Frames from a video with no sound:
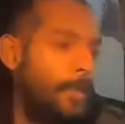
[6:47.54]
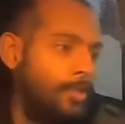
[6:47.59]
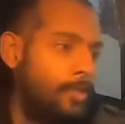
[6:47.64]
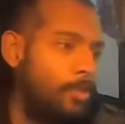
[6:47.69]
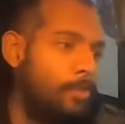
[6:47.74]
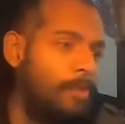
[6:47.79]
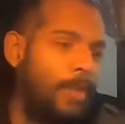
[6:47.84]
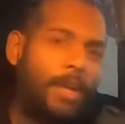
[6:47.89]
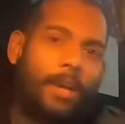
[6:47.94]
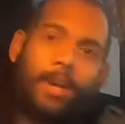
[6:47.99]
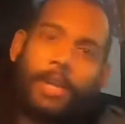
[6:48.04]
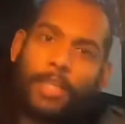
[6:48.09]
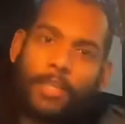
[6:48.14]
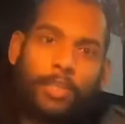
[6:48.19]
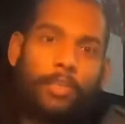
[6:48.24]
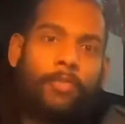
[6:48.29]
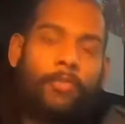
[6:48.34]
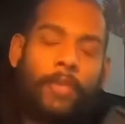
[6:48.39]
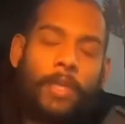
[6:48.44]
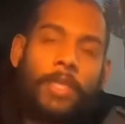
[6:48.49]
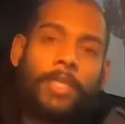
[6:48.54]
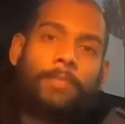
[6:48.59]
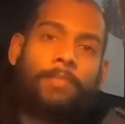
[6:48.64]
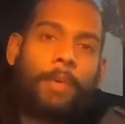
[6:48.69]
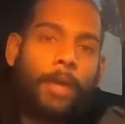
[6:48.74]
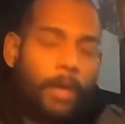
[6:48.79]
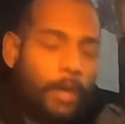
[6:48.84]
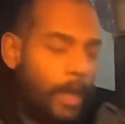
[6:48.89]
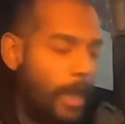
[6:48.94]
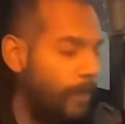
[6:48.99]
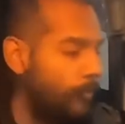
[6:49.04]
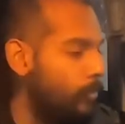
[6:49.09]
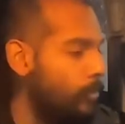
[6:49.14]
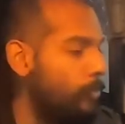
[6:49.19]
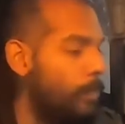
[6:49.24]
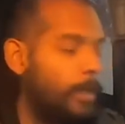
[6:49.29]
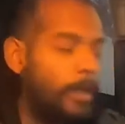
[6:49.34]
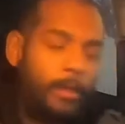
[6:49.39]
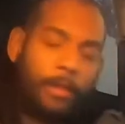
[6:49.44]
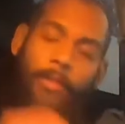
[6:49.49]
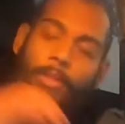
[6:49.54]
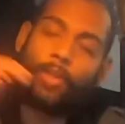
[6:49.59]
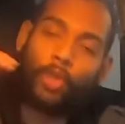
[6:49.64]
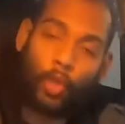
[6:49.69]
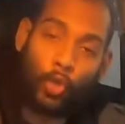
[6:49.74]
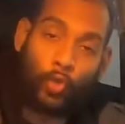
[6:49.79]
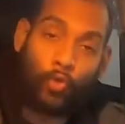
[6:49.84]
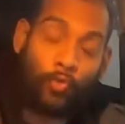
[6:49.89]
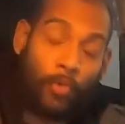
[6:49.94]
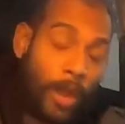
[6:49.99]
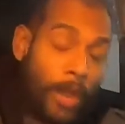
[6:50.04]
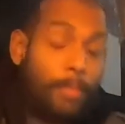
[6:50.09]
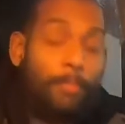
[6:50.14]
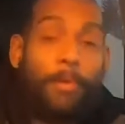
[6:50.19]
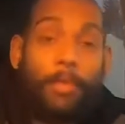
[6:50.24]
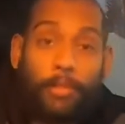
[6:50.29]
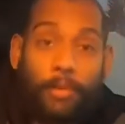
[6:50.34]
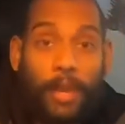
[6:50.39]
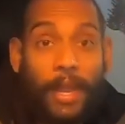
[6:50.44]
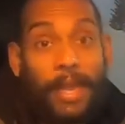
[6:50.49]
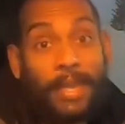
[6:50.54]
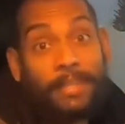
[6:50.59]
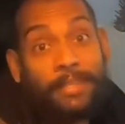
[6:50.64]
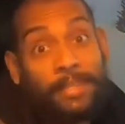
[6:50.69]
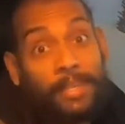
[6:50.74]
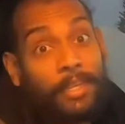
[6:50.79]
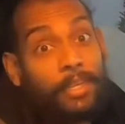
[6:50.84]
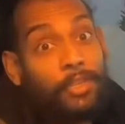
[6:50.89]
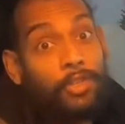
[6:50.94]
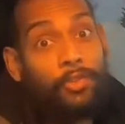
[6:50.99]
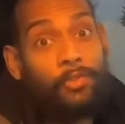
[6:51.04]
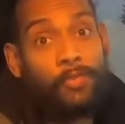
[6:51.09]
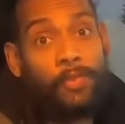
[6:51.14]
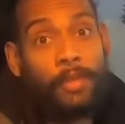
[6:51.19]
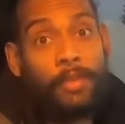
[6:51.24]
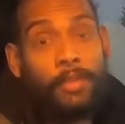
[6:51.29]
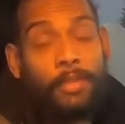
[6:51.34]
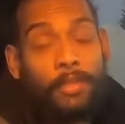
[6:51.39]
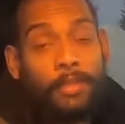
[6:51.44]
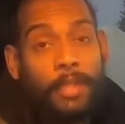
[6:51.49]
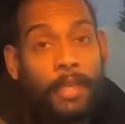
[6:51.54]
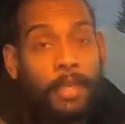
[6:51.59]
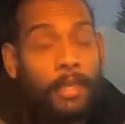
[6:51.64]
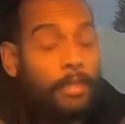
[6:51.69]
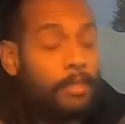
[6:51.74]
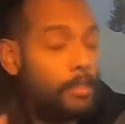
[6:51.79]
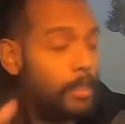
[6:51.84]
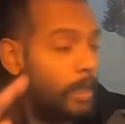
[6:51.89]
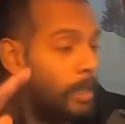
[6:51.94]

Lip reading: too big on SUVs, but everybody and their grandmother has an SUV these days,